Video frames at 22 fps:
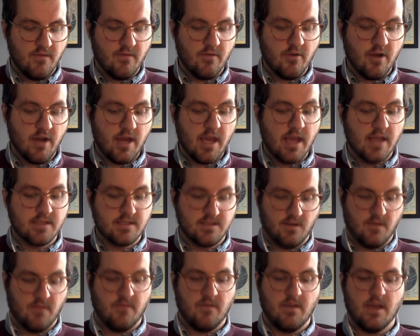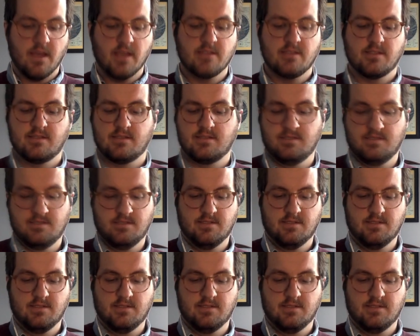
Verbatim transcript: for an answer face.